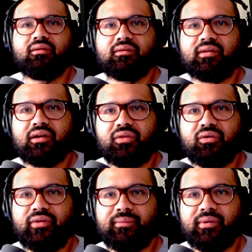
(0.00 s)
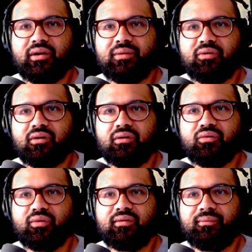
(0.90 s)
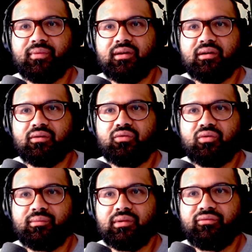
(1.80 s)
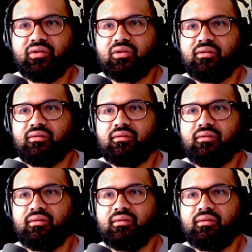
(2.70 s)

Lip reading: to tear through Vampirium's horrors with something suitably vicious,